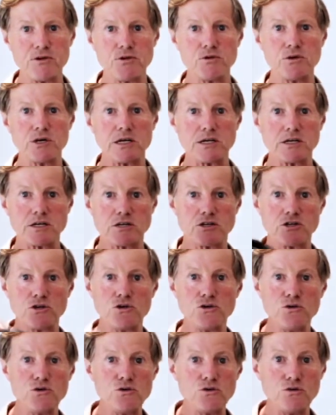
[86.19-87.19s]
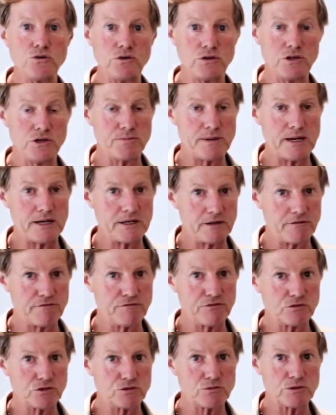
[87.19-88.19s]
you get two pneumatic
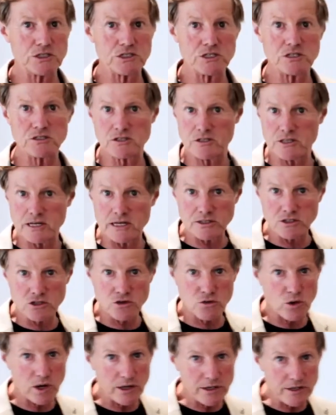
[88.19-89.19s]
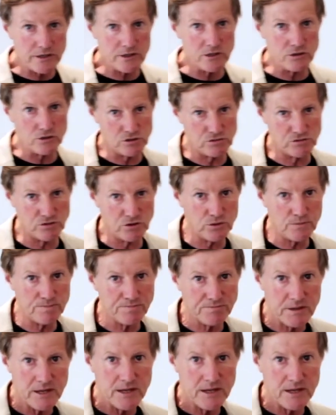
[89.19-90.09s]
foot switches, and that's quite useful